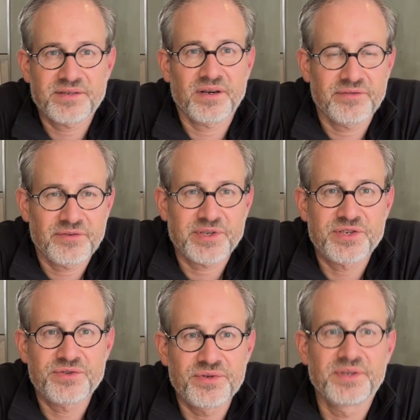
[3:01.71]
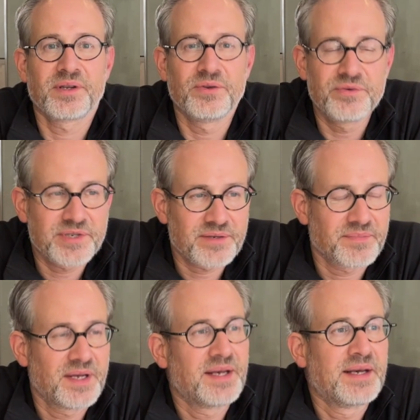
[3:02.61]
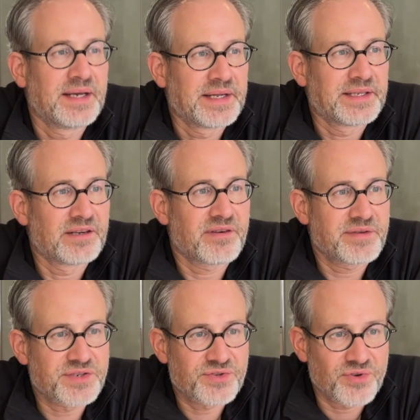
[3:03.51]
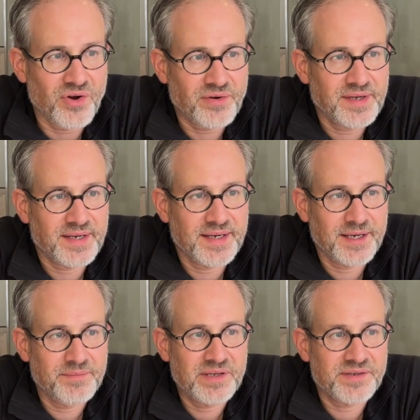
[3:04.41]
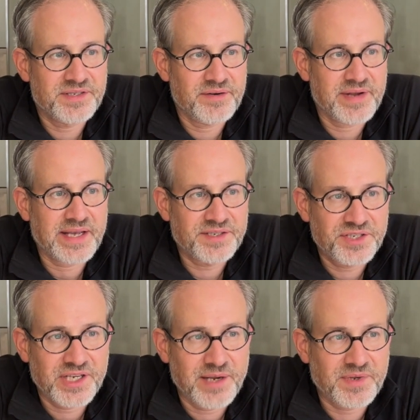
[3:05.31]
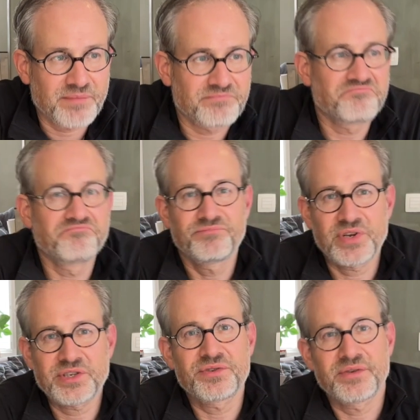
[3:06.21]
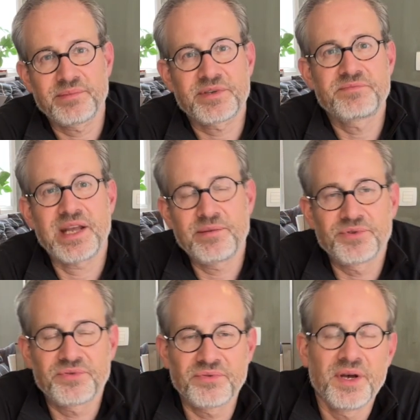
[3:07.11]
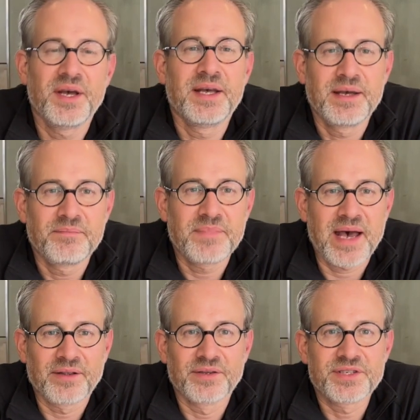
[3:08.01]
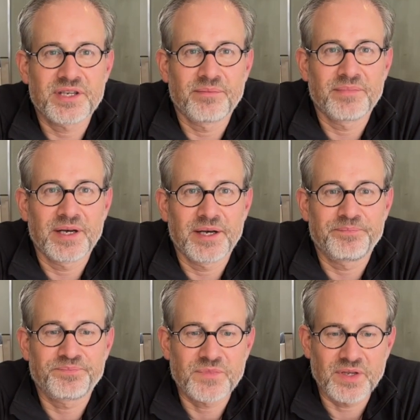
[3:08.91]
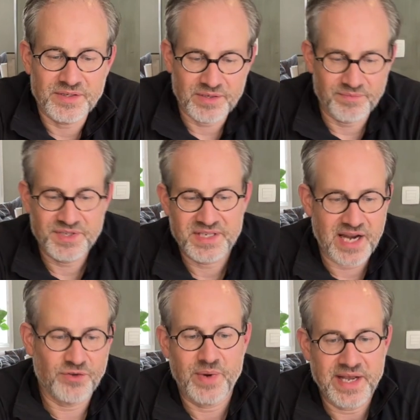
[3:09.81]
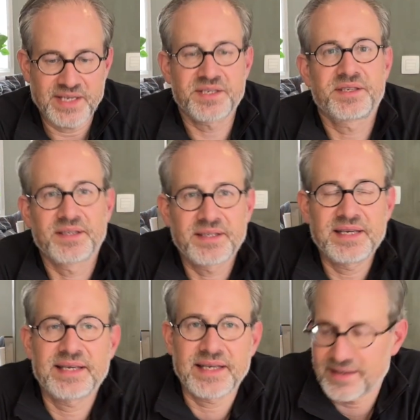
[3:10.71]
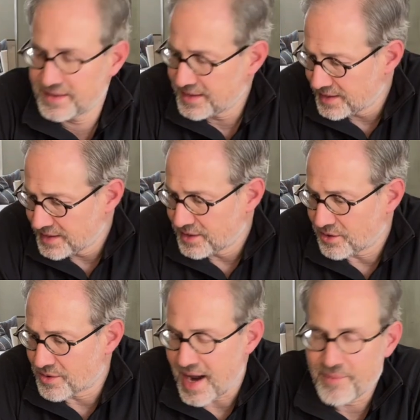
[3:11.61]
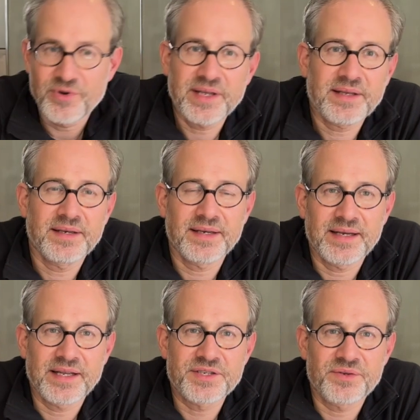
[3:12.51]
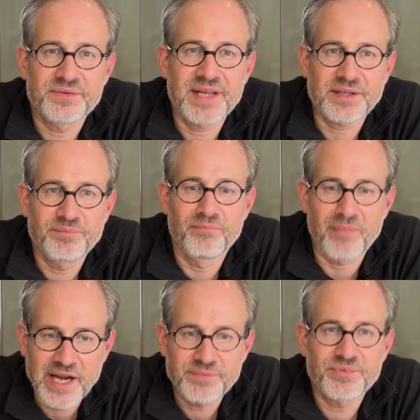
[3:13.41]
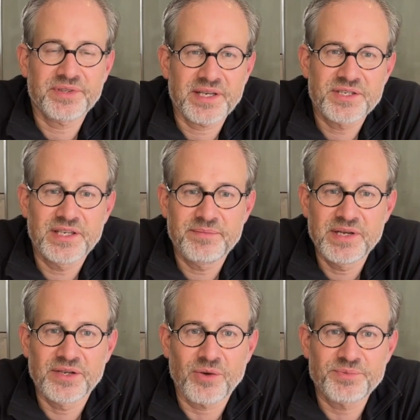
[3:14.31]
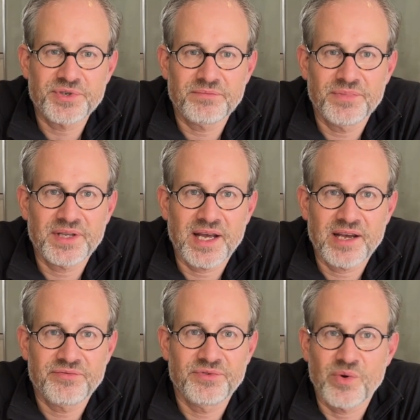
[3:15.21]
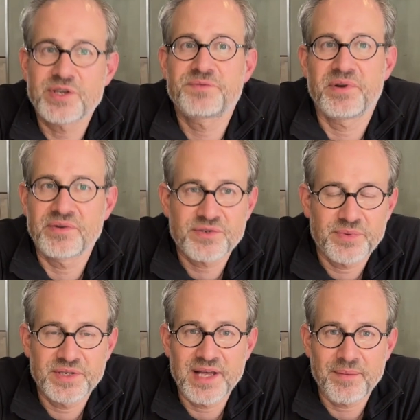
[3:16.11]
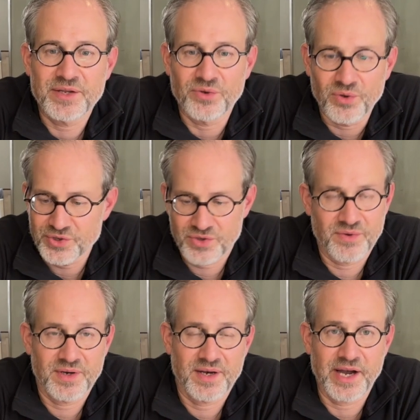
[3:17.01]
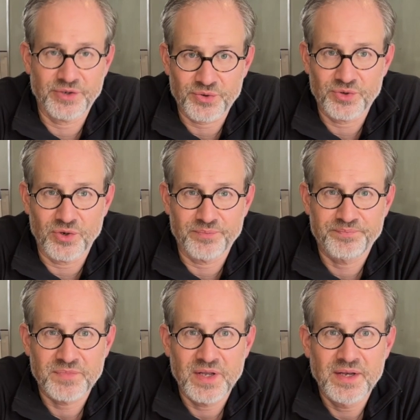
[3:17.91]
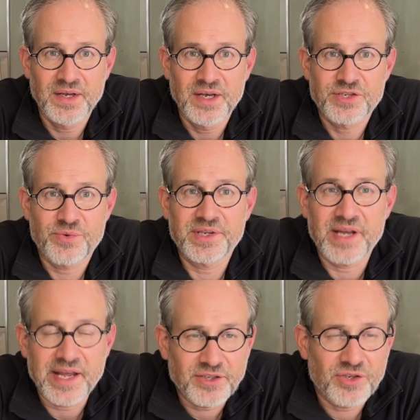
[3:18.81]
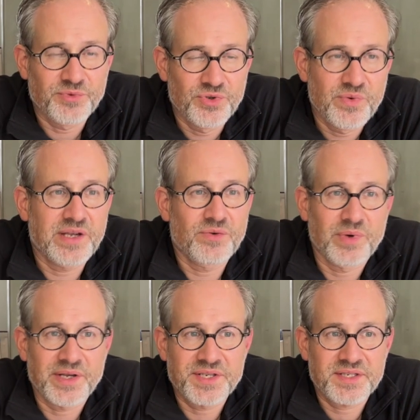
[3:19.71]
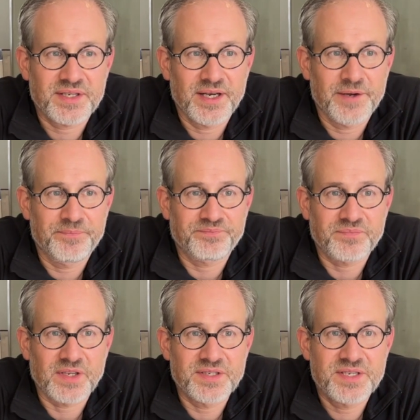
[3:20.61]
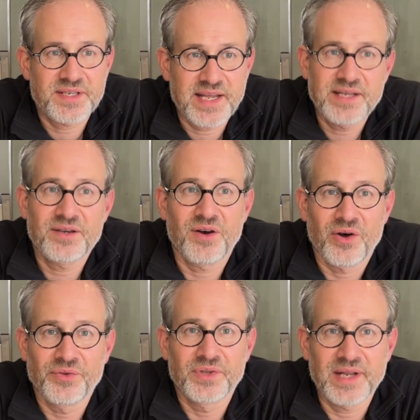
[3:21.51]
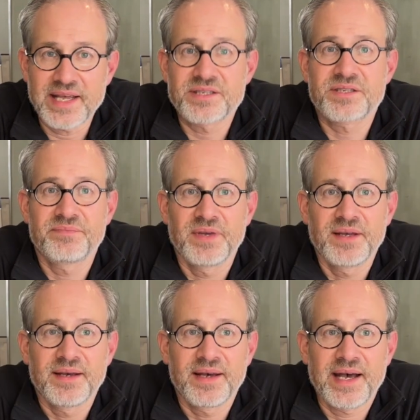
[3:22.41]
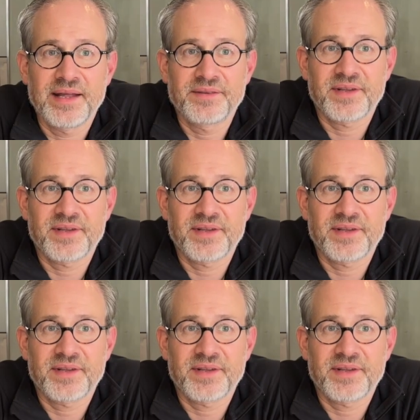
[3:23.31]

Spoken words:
are from extruded aluminum. They're very strong because they're X-shaped. I'm pretty sure they must be able to handle some sideways kicking or hammering, and so that might potentially be an option, but I have no experience with them at all, so I don't know. So what I ended up doing was staying on the lakes and